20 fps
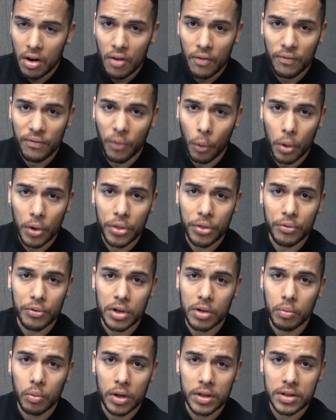
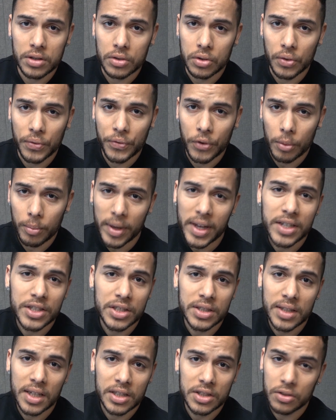4-3-1-2
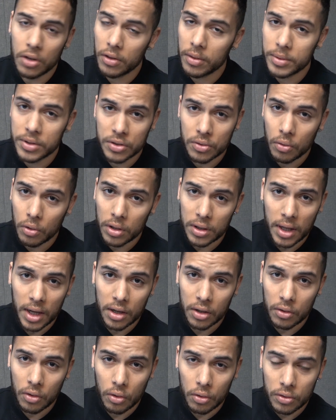formation that saw them score a lot
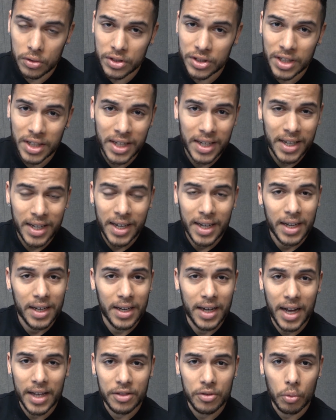of goals
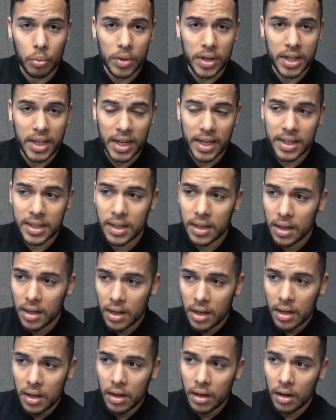at the weekend.
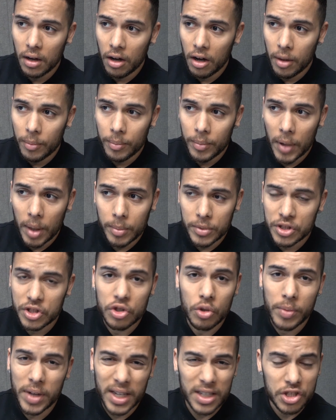I'm
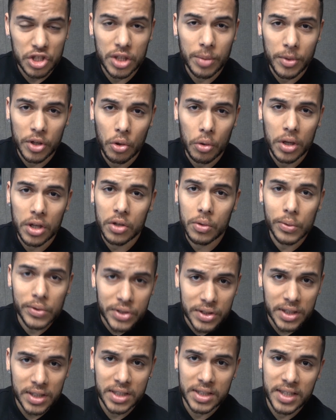assuming Simeone
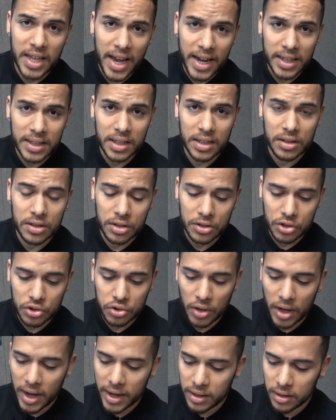used this tactic to
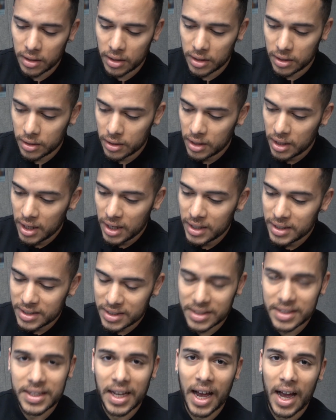try to
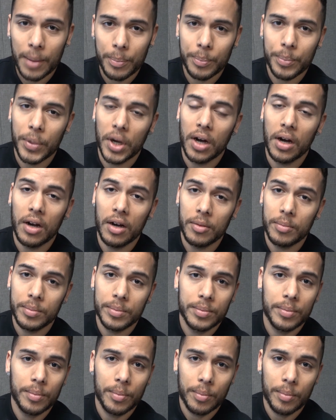stop Mascherano,